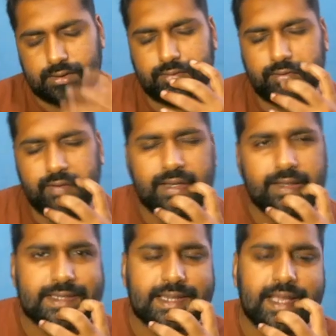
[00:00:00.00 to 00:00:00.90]
when
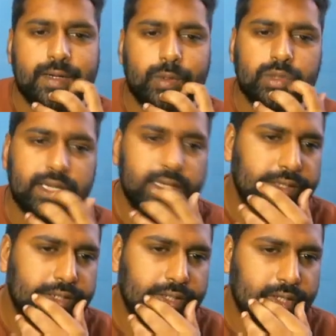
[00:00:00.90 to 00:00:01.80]
is tan root 3?
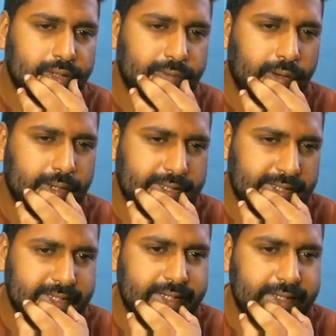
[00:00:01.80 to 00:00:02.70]
For
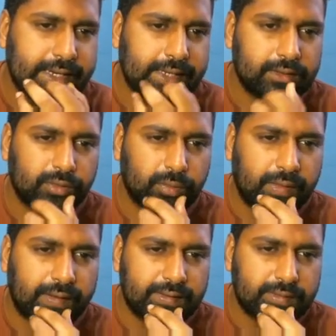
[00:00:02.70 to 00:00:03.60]
60 degree, so
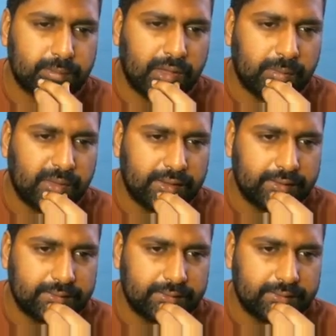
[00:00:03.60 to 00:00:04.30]
that is pi by